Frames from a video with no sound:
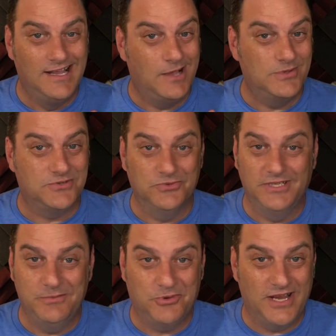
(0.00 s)
I wasn't
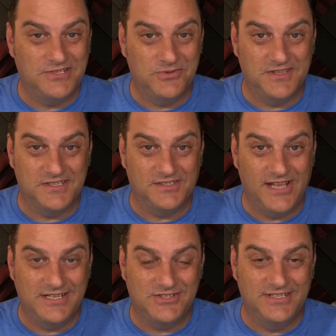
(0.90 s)
really impressed with the
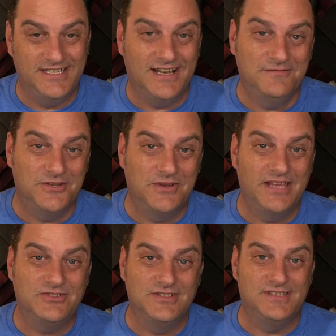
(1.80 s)
selection of
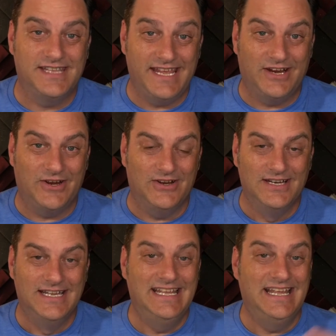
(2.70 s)
donations there,
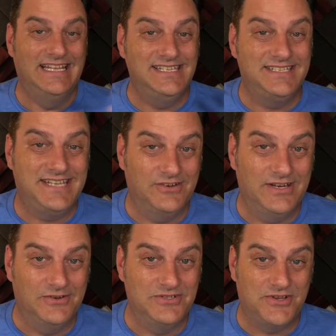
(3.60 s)
at least here in
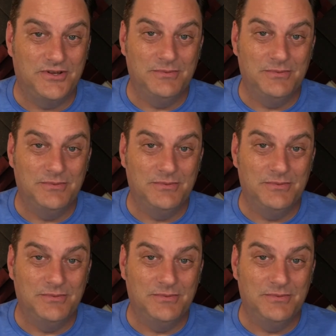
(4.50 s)
Arizona.